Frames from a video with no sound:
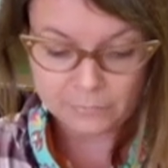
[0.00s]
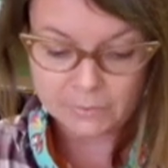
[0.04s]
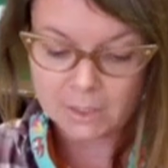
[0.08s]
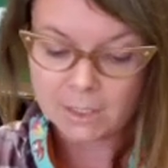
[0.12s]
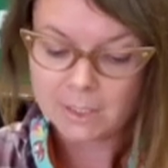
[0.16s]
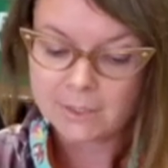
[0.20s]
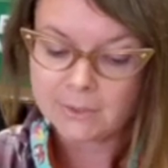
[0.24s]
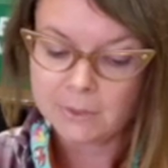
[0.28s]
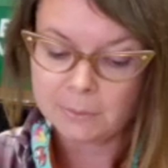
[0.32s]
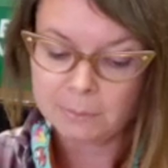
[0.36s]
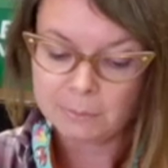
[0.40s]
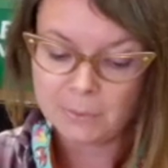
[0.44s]

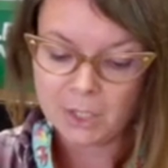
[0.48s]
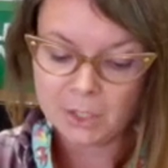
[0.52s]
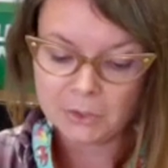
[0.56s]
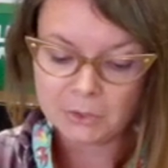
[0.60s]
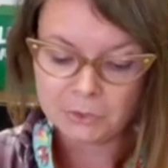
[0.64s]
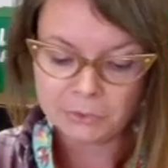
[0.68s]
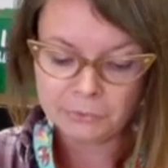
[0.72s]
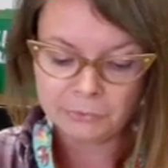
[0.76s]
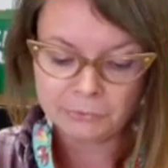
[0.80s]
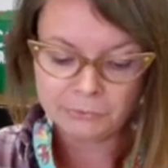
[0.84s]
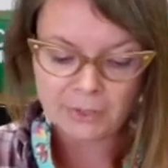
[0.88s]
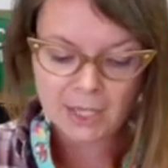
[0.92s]
"As a matter
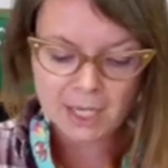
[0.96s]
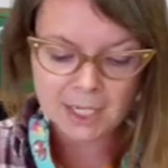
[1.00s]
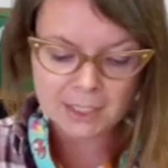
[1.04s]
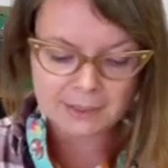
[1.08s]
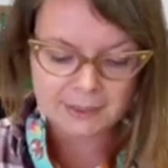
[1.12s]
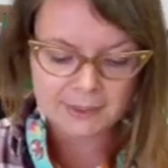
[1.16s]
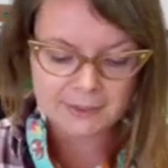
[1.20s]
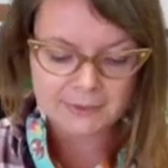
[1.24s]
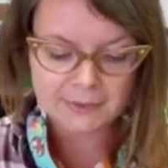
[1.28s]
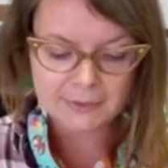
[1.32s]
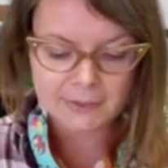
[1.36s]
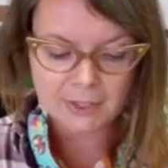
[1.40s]
of fact,
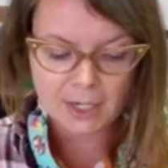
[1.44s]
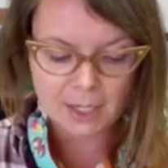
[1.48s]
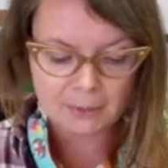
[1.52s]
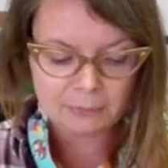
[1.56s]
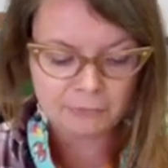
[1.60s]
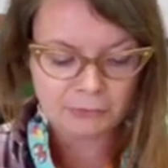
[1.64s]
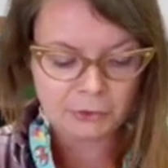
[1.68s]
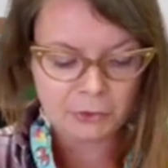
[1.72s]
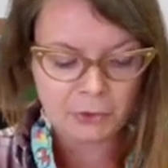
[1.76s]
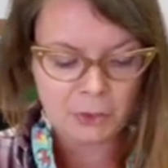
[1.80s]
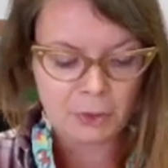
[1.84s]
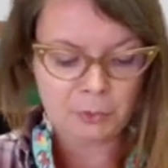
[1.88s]
it's time
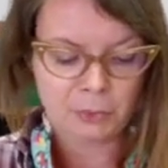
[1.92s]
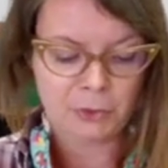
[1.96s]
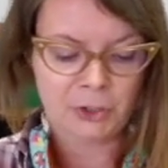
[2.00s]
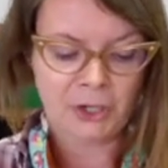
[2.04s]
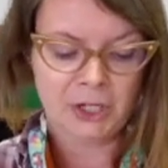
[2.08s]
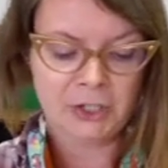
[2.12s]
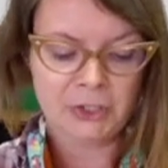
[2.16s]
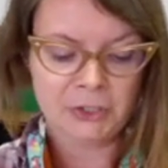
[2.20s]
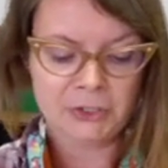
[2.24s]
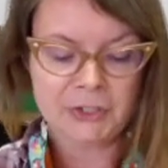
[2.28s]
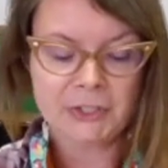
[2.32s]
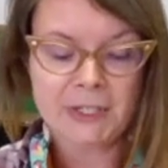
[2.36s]
for our
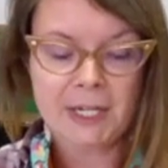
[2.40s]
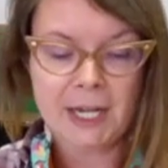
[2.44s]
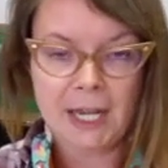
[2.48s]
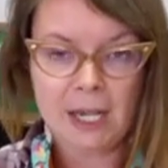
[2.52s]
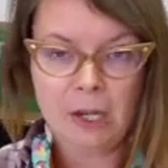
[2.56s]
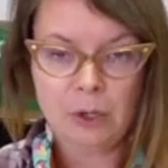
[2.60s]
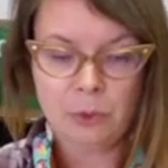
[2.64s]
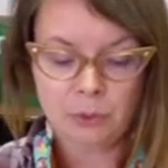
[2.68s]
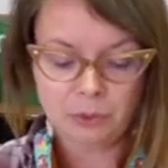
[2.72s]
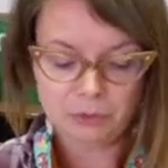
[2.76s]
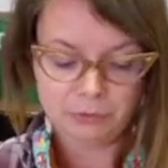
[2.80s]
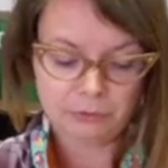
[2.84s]
prayers
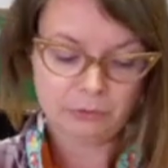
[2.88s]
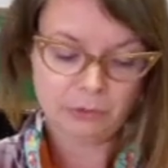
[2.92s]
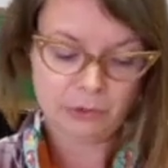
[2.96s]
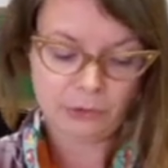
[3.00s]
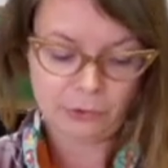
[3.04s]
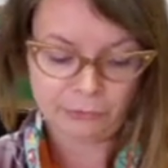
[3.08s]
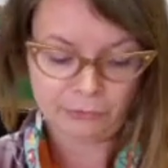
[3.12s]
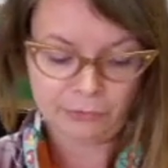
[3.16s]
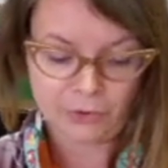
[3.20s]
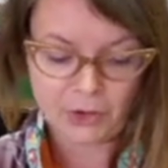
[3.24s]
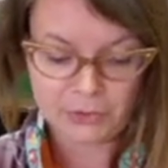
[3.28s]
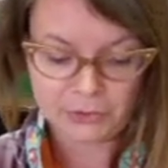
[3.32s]
now," her
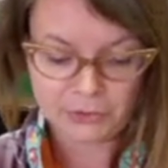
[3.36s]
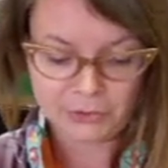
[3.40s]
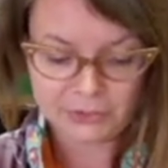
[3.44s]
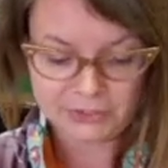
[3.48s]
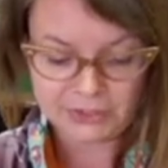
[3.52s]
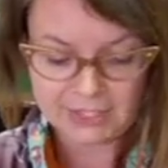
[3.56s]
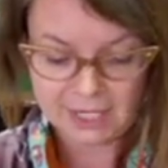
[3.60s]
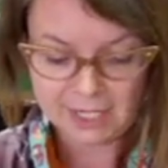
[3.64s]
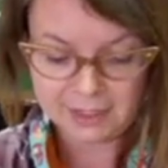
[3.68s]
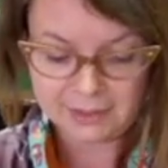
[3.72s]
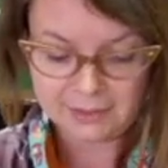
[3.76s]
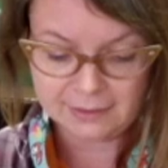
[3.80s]
father
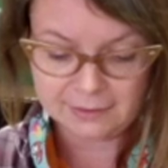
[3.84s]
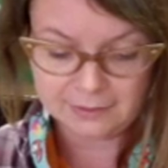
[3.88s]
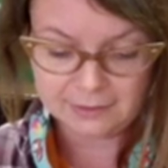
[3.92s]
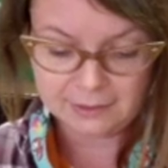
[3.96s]
said.